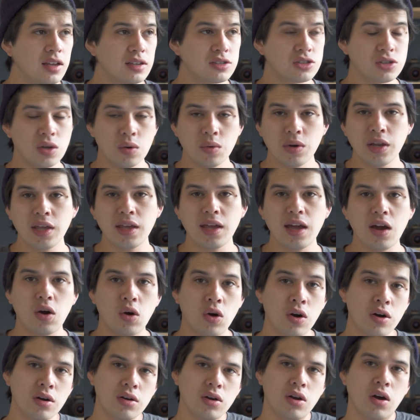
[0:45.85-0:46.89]
Sony
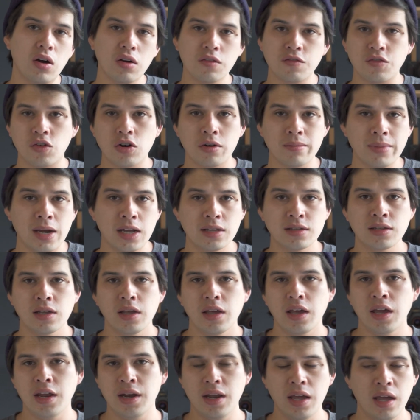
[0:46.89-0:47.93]
or log format
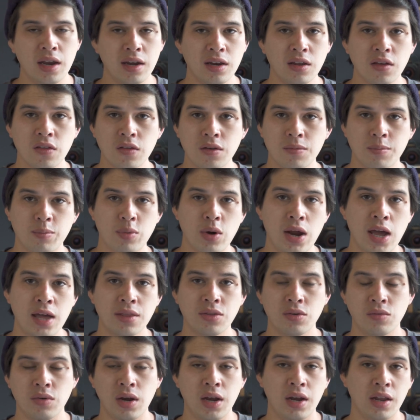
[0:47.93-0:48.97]
in any other
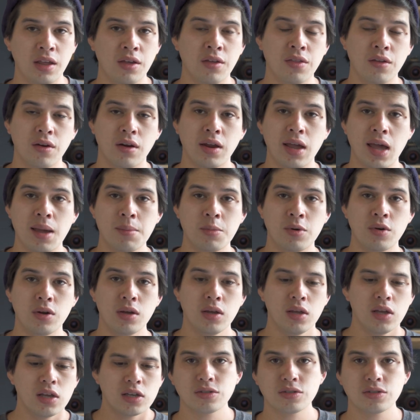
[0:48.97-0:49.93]
brand or any other camera.